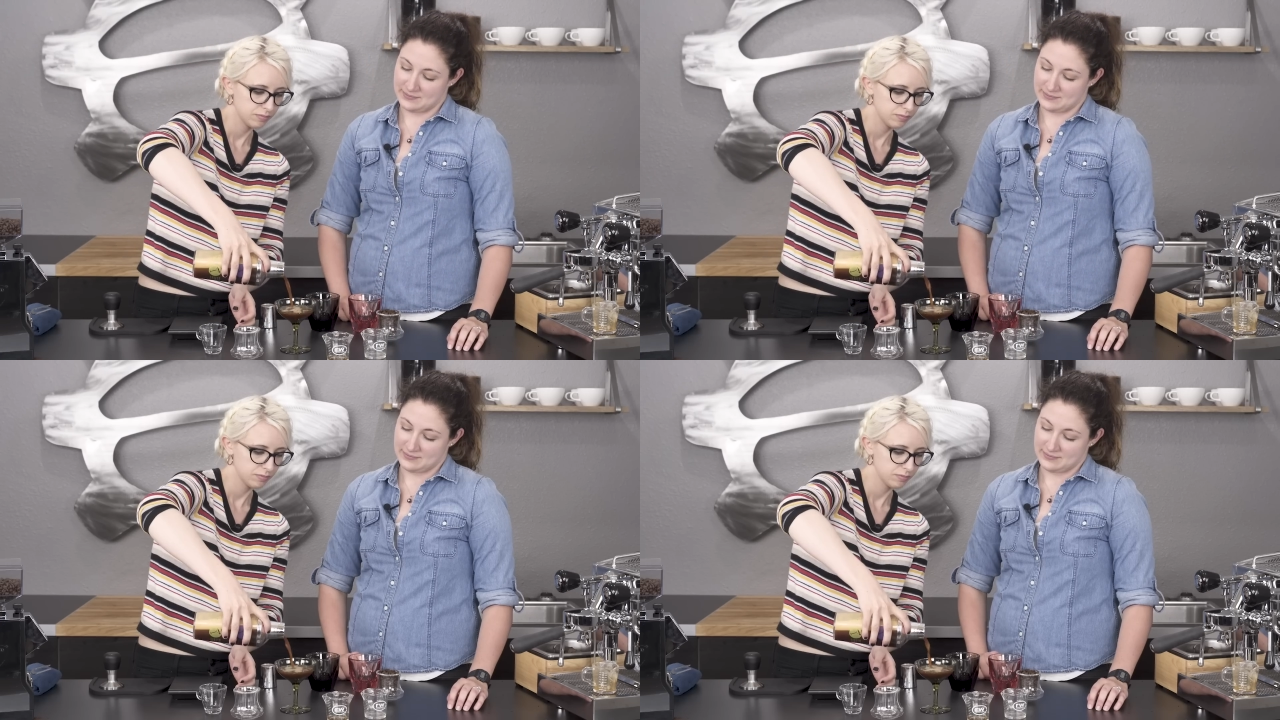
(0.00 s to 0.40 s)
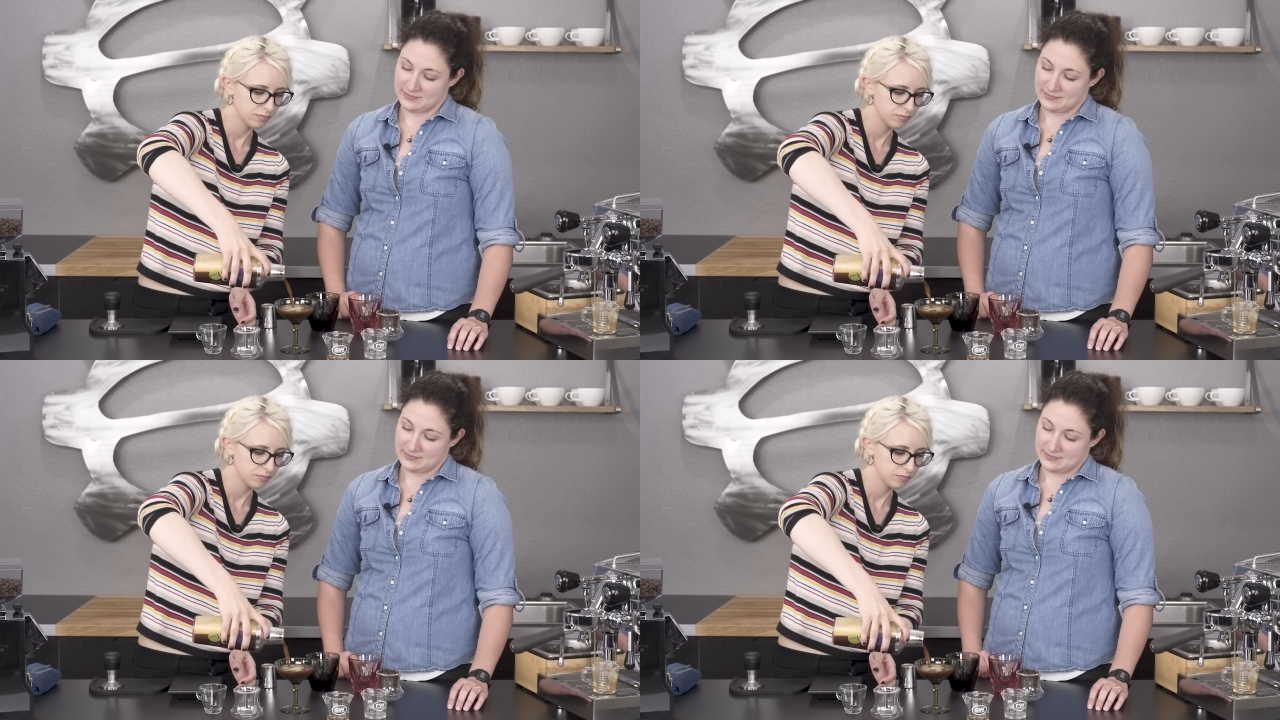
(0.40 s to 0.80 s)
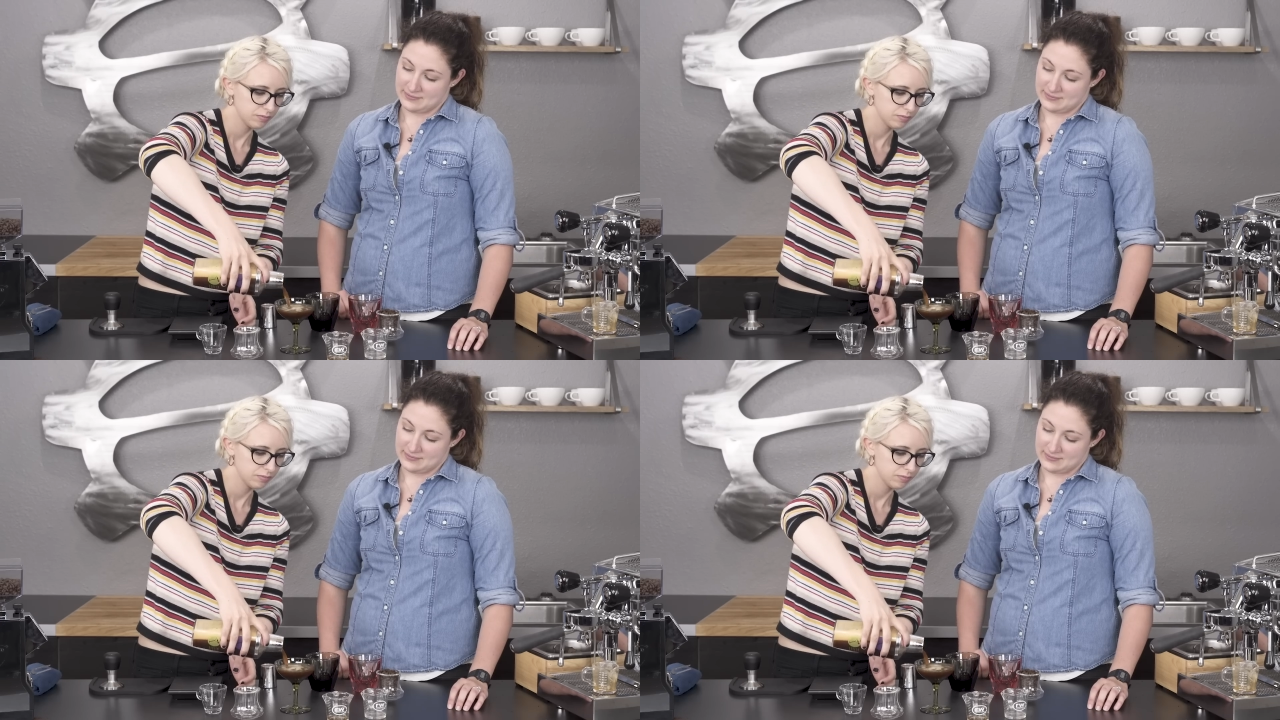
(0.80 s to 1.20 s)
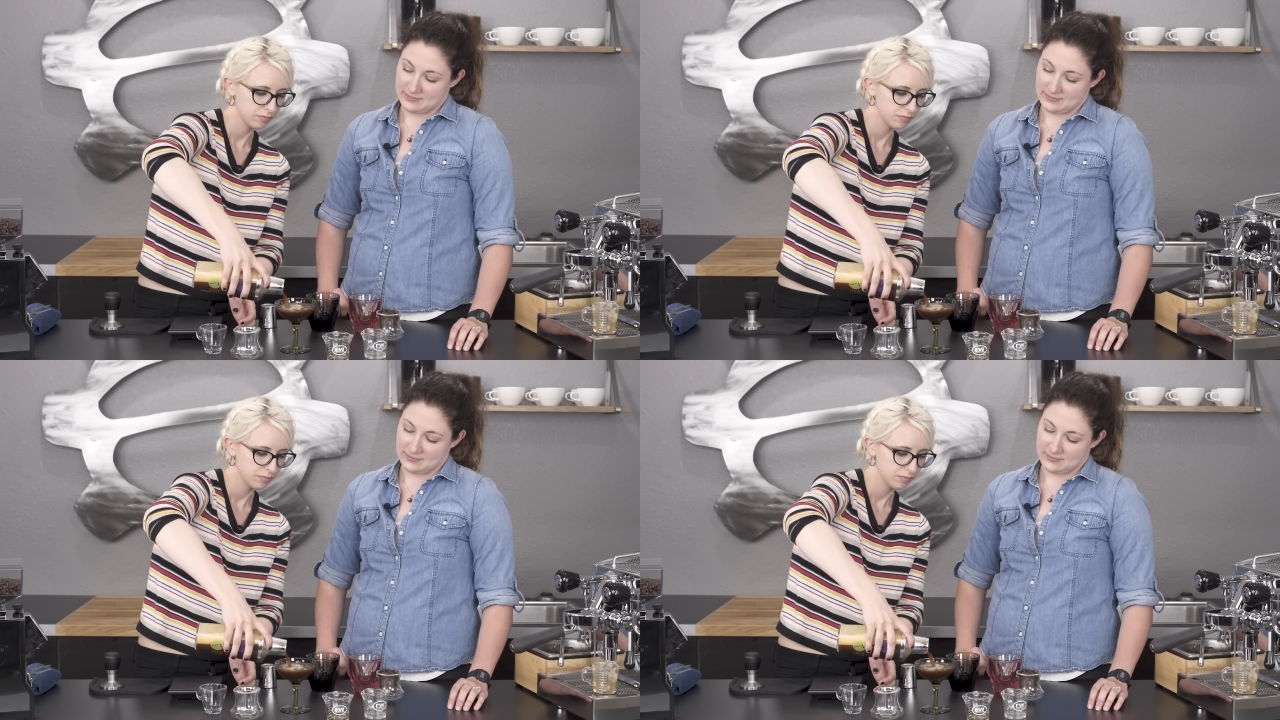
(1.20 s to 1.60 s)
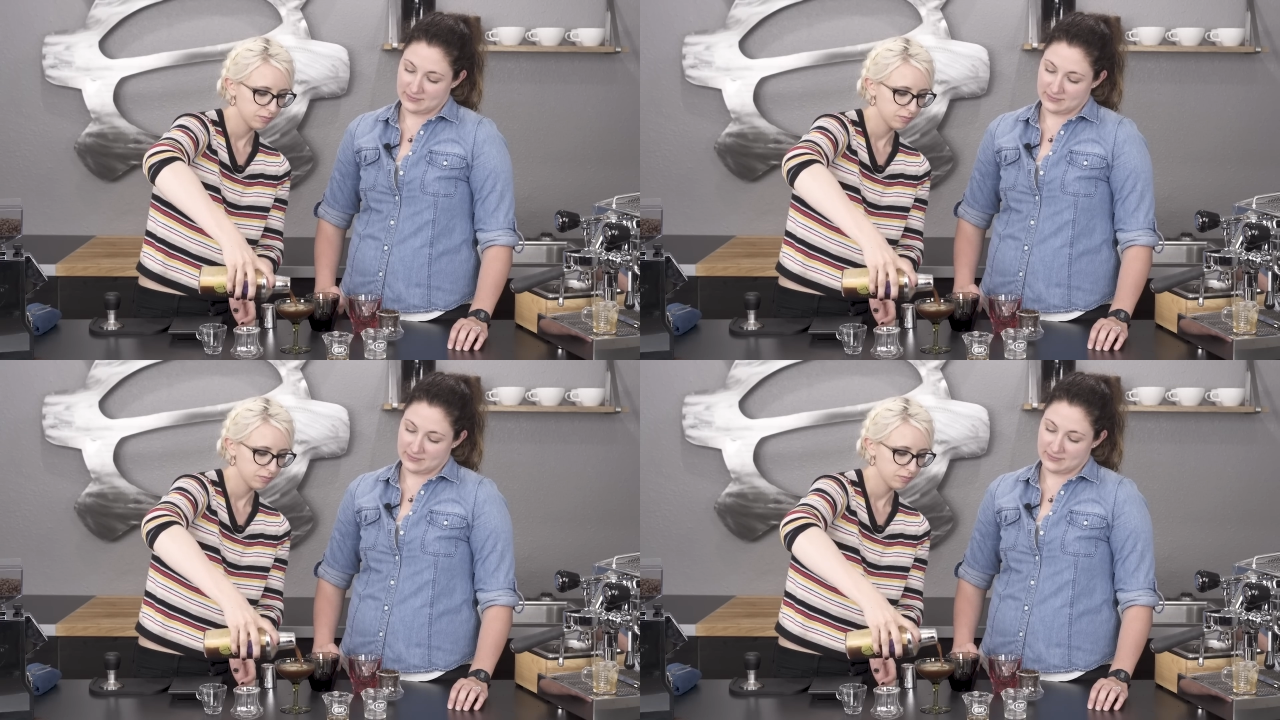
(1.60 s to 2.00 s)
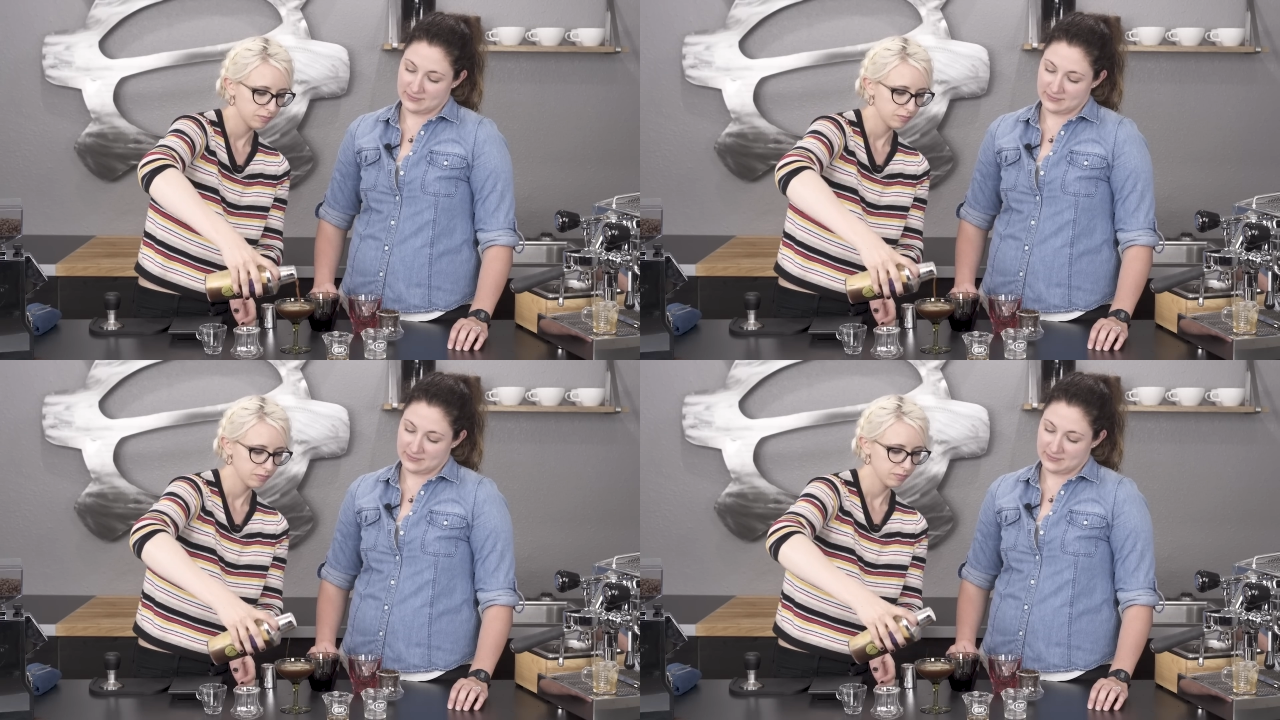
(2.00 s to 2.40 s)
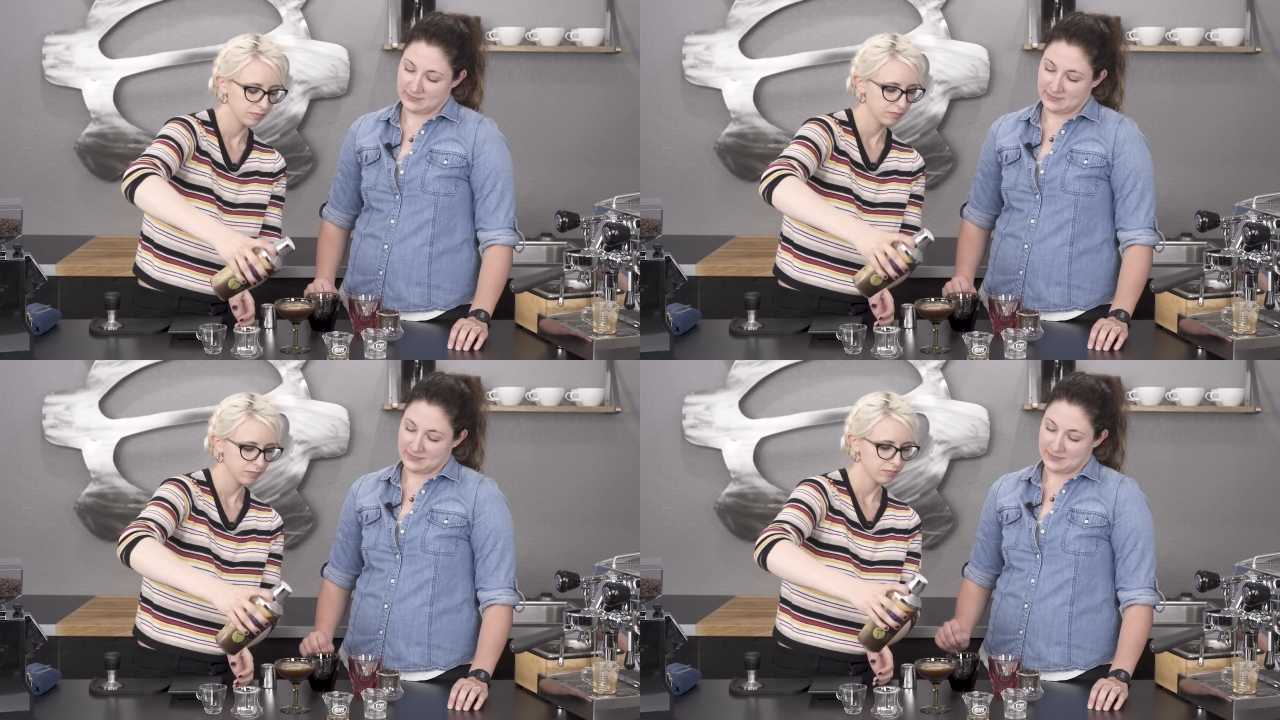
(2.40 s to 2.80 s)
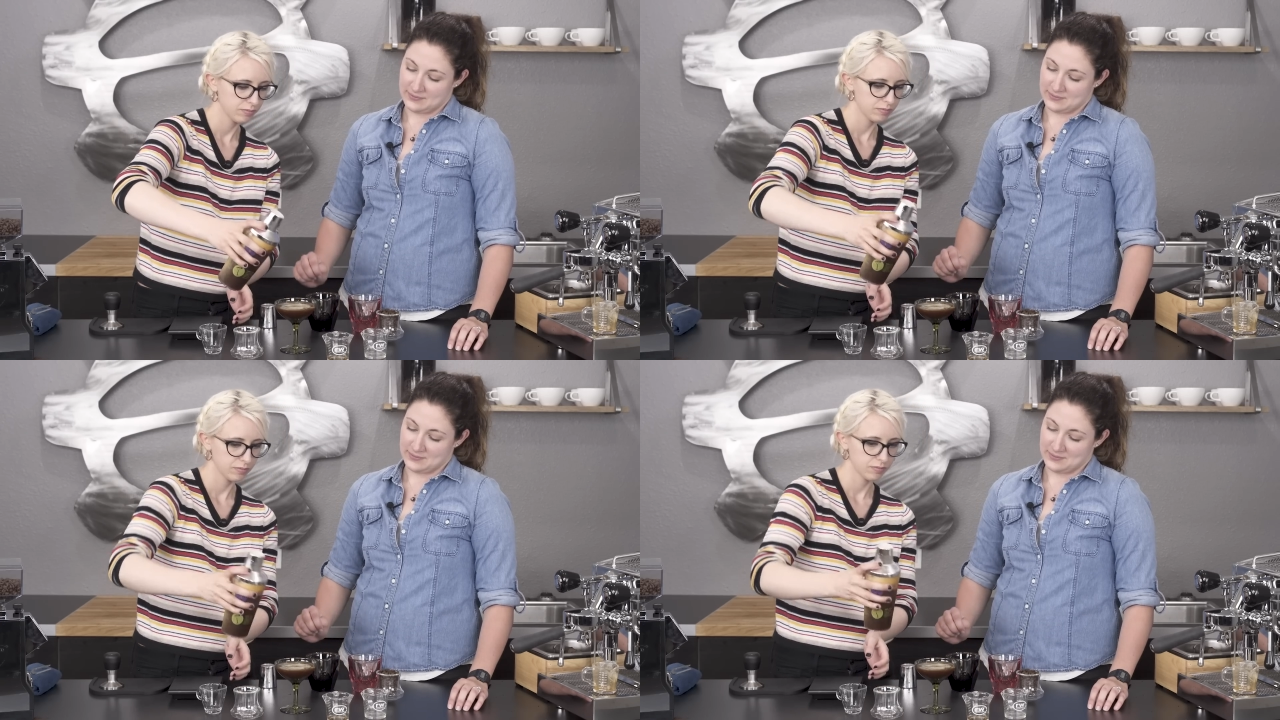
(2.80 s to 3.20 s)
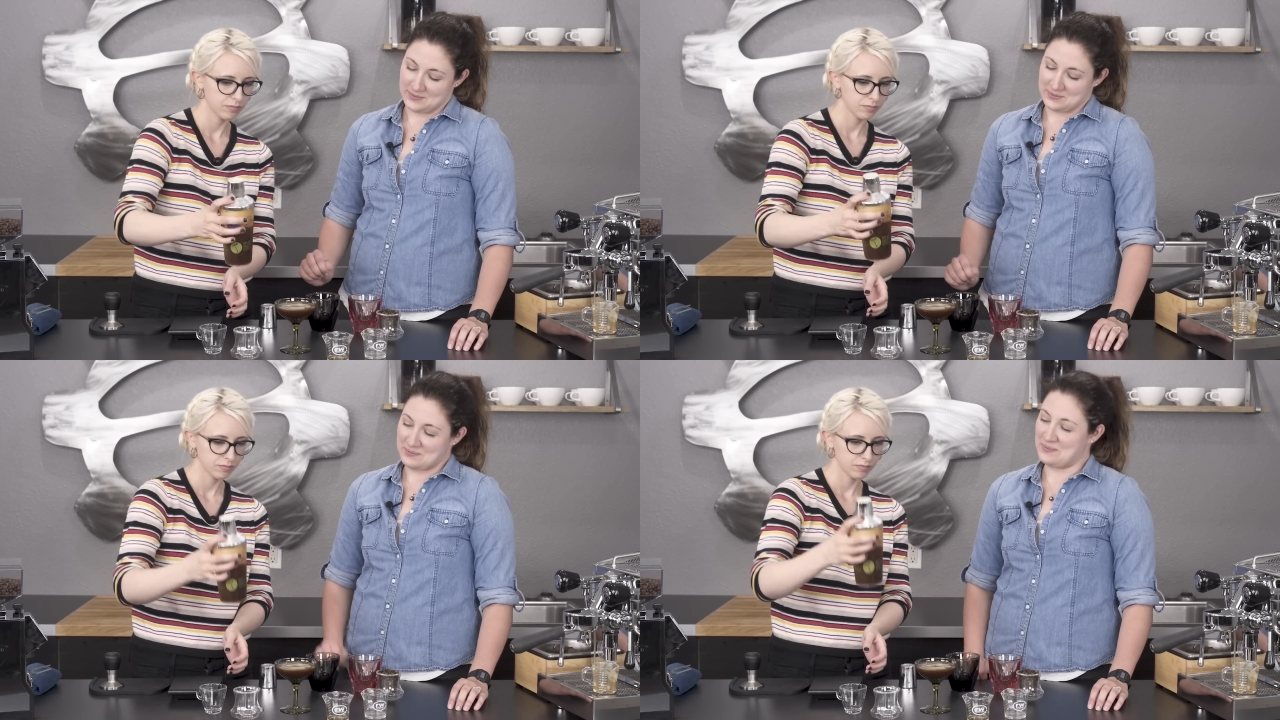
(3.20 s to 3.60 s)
Nothing is said.